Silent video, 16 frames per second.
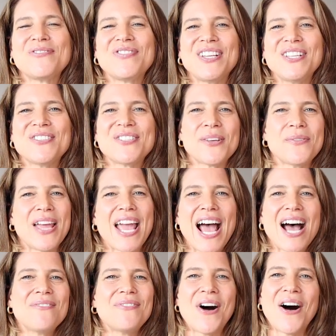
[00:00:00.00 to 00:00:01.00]
videos that we
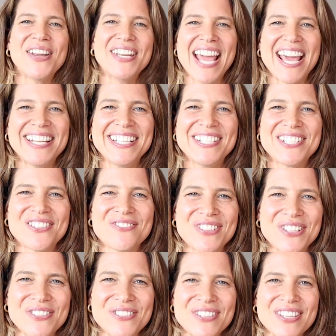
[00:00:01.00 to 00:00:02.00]
have on nanny
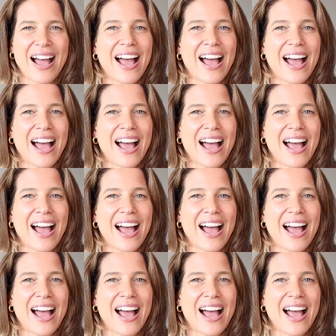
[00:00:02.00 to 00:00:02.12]
interviews.